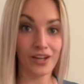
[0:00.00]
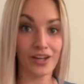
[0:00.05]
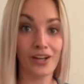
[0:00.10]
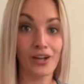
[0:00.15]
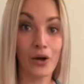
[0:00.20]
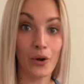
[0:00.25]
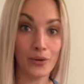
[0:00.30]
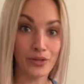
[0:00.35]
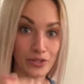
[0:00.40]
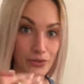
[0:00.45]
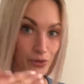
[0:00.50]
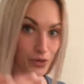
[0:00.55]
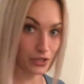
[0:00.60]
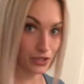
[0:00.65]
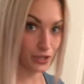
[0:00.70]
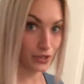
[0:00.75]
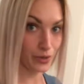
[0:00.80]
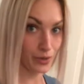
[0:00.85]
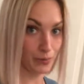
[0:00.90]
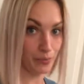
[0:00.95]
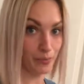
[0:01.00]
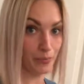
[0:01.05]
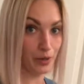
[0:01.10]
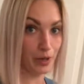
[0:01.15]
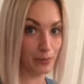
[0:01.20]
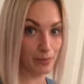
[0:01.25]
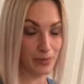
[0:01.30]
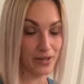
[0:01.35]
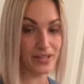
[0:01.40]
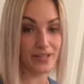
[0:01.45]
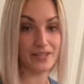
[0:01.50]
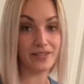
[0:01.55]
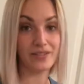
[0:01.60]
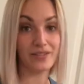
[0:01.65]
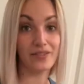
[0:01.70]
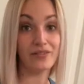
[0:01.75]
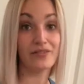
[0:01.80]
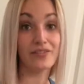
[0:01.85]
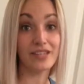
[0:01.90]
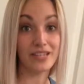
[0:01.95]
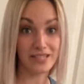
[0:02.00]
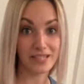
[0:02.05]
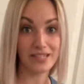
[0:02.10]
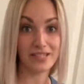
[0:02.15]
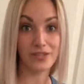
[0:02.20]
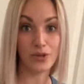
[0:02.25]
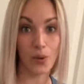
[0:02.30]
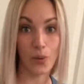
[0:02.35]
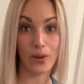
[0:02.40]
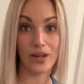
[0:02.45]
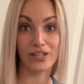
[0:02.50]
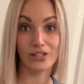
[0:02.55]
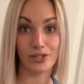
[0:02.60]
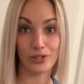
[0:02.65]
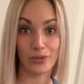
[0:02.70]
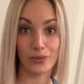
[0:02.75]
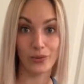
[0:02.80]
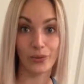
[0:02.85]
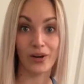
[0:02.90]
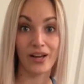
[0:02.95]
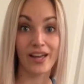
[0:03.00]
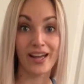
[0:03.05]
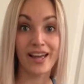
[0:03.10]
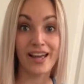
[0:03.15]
going towards your purpose, this is going to